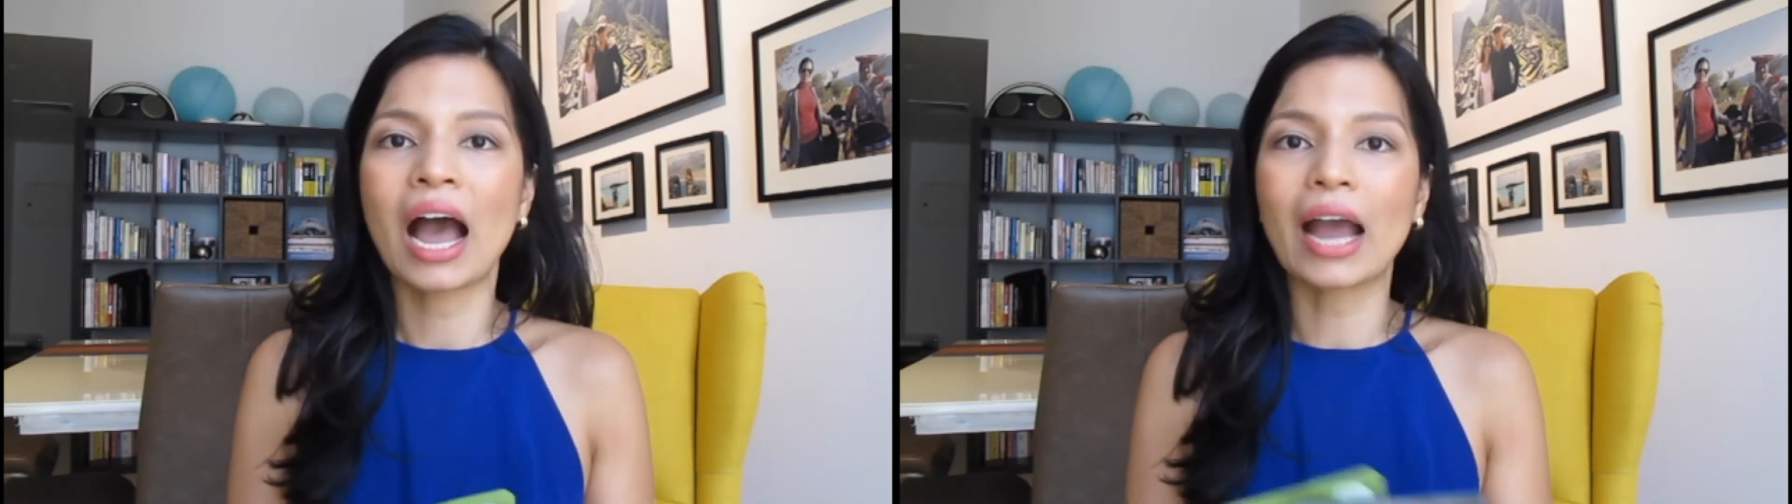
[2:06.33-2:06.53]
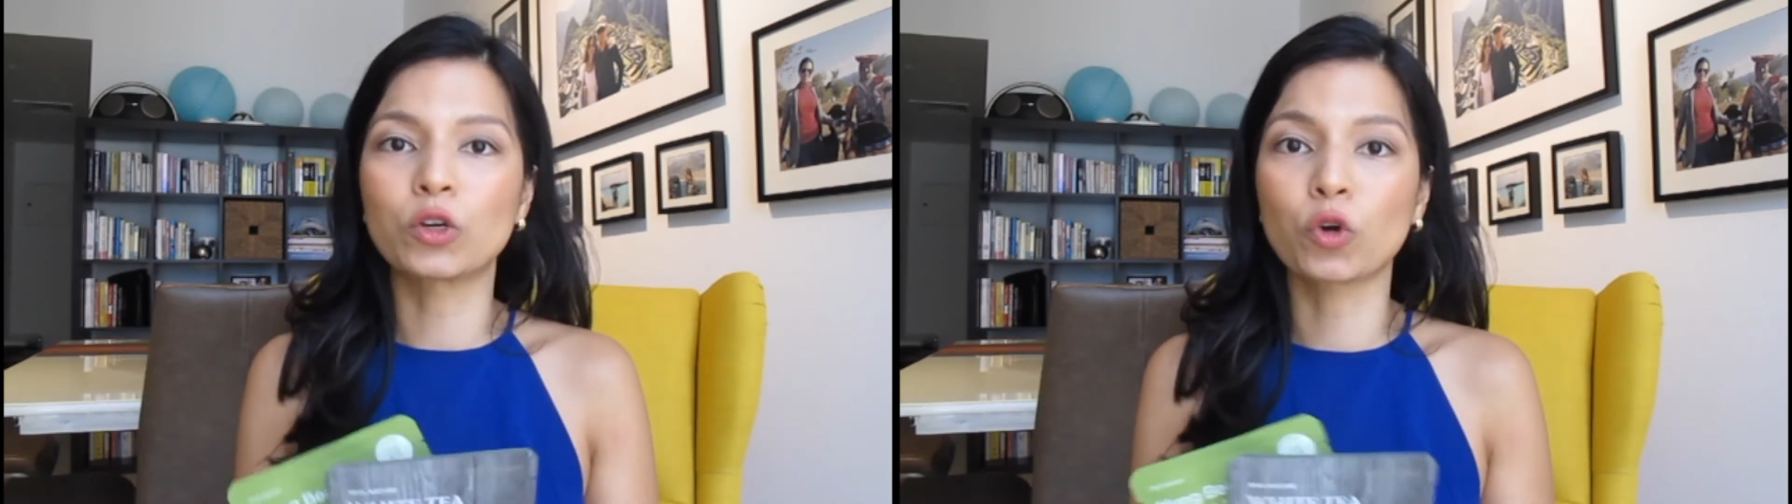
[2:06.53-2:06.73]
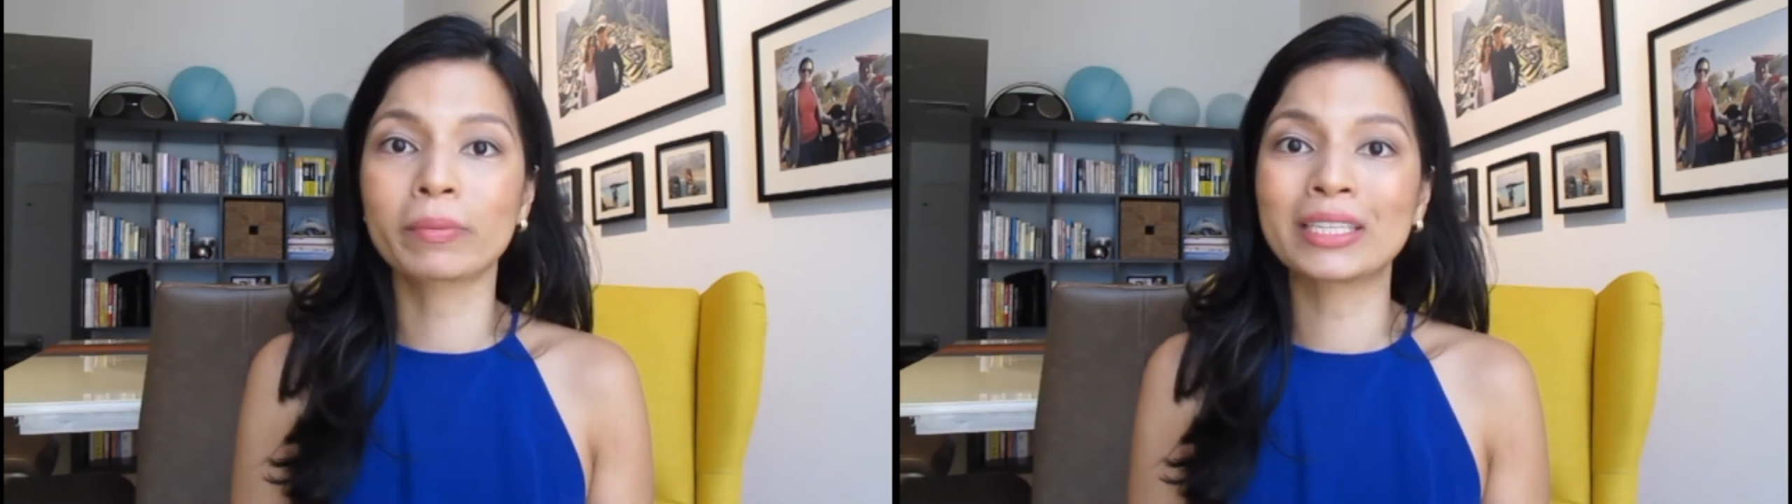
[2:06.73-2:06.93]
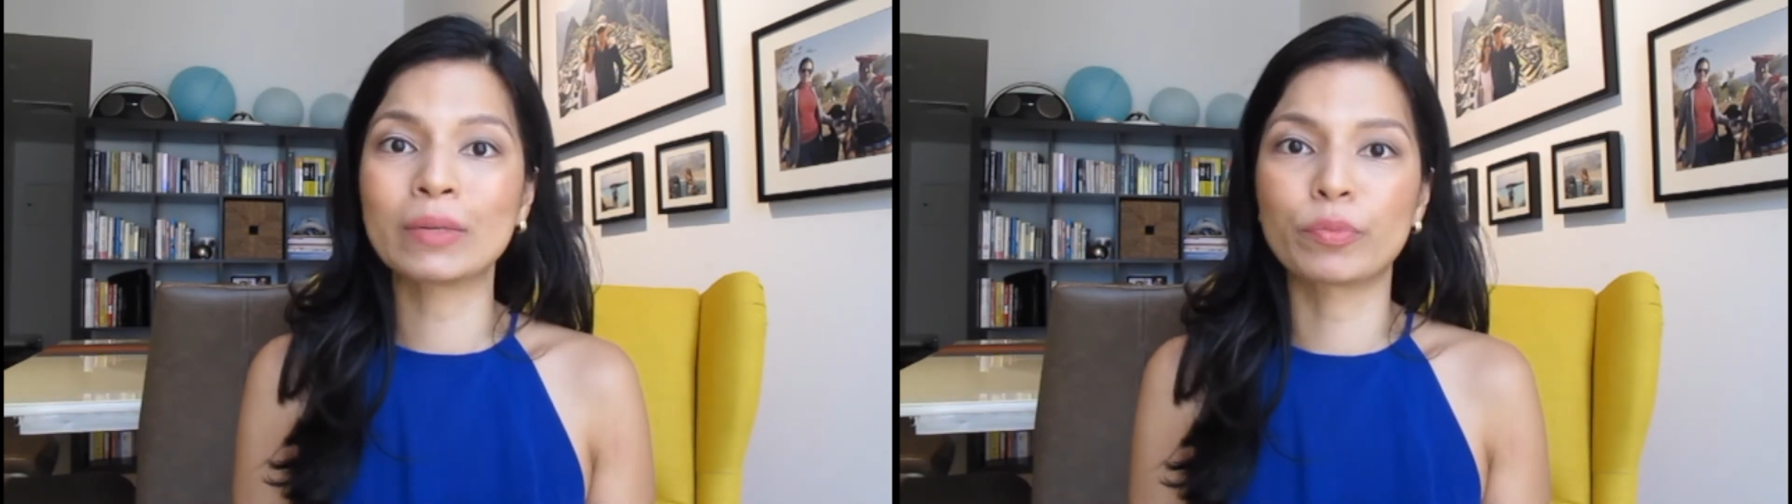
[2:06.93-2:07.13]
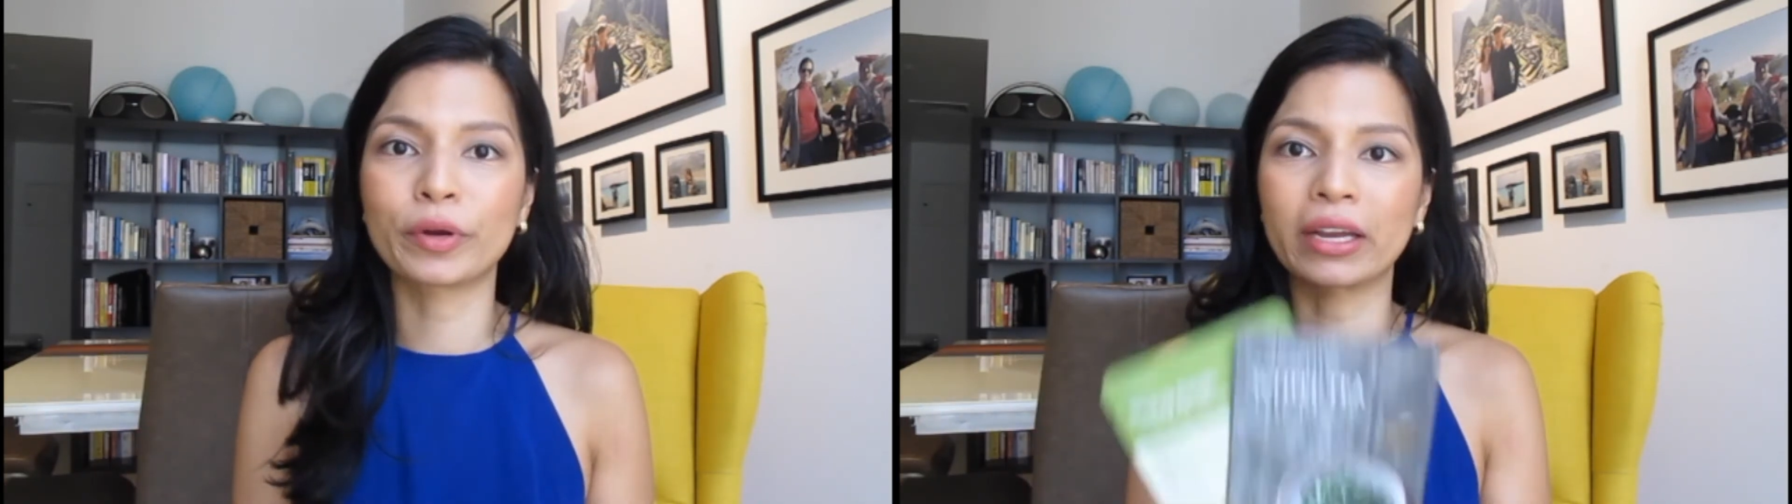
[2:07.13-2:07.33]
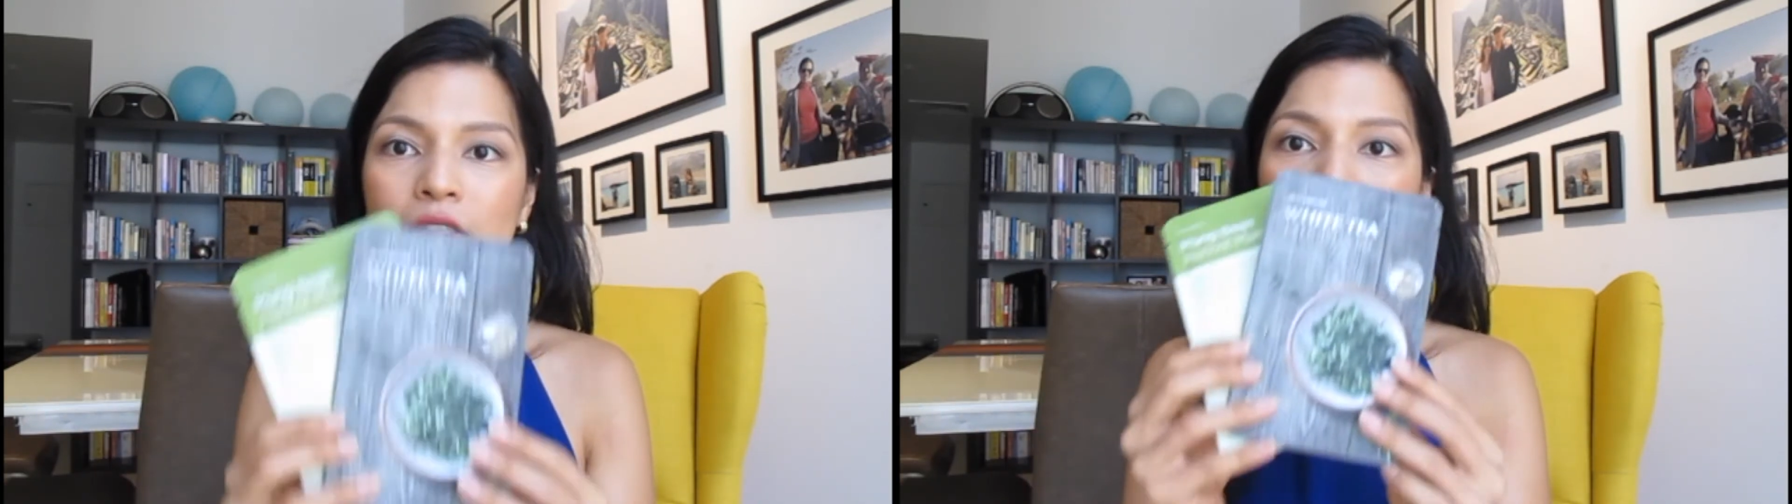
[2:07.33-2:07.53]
I normally bring